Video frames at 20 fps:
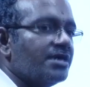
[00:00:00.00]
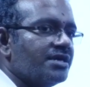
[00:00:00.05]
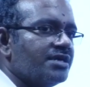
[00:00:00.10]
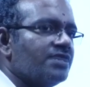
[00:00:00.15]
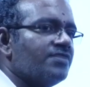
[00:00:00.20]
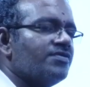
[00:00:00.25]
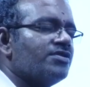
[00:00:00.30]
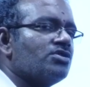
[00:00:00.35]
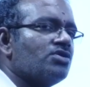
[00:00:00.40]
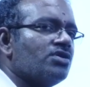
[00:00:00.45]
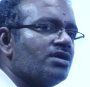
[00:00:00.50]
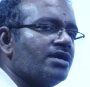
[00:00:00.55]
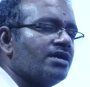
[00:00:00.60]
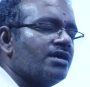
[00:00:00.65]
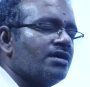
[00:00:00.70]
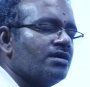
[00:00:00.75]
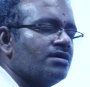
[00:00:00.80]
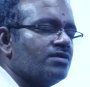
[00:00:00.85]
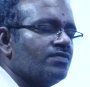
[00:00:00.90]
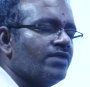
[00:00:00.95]
Even though
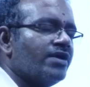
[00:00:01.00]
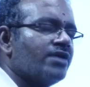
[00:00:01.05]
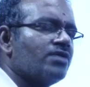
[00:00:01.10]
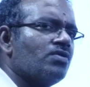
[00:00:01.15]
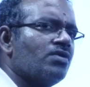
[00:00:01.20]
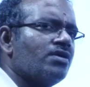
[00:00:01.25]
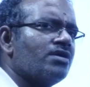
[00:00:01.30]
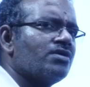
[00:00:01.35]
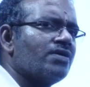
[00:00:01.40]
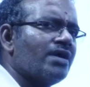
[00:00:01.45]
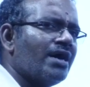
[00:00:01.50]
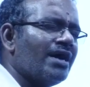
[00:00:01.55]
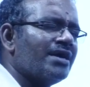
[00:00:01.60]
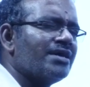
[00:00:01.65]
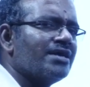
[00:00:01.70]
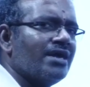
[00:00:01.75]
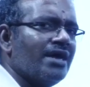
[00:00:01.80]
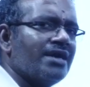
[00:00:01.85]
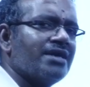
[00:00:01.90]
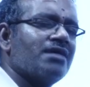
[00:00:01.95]
you are going to
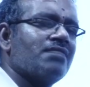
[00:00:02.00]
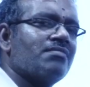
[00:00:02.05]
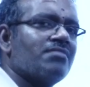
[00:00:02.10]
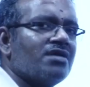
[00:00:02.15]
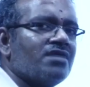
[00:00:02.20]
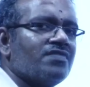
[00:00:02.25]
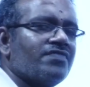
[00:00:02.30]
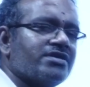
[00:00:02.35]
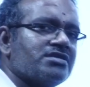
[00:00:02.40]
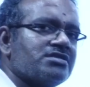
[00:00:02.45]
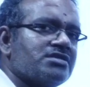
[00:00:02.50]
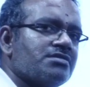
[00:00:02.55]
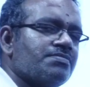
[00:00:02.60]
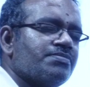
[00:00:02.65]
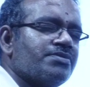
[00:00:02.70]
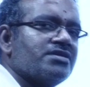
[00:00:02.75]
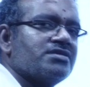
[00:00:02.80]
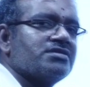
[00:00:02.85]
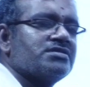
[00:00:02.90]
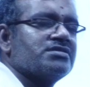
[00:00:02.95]
add n number of
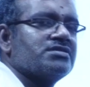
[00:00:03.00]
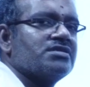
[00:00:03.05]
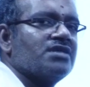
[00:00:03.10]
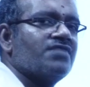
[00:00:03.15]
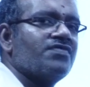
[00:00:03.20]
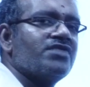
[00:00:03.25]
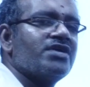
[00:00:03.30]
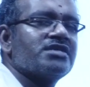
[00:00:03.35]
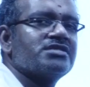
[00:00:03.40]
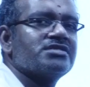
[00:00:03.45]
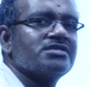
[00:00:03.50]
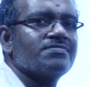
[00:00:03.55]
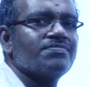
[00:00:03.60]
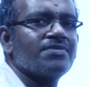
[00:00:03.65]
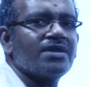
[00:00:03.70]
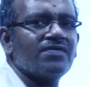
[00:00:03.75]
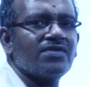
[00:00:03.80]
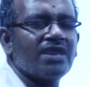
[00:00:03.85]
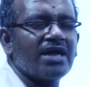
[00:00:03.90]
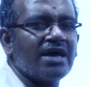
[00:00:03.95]
excipients, every
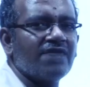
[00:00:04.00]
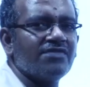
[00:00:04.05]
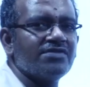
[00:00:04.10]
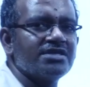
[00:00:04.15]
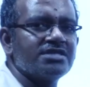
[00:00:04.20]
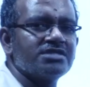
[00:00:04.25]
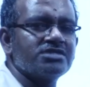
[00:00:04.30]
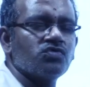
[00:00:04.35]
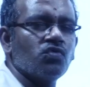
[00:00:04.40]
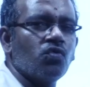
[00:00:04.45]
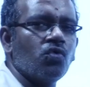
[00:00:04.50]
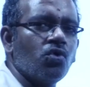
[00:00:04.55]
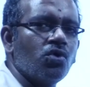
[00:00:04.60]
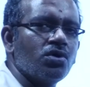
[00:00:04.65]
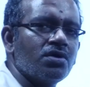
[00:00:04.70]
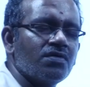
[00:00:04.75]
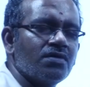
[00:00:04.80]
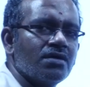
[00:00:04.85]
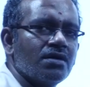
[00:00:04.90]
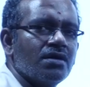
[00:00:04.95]
excipient will having its
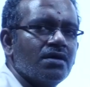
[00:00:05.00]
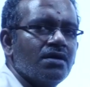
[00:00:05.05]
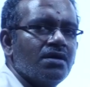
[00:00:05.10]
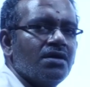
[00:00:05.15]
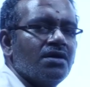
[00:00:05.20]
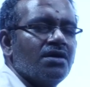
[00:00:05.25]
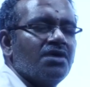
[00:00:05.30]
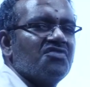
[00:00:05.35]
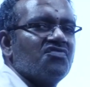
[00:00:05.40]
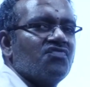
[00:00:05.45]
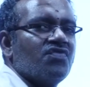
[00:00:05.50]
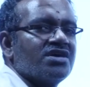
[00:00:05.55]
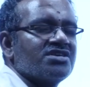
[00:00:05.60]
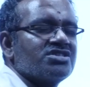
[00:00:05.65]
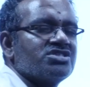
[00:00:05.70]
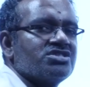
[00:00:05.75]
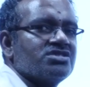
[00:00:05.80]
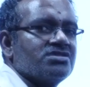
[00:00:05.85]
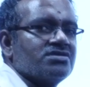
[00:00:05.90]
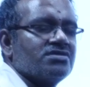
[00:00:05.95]
own
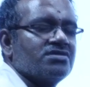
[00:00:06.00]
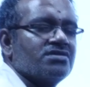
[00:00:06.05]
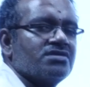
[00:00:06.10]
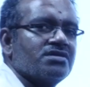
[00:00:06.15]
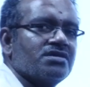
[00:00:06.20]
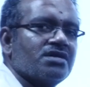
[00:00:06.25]
function,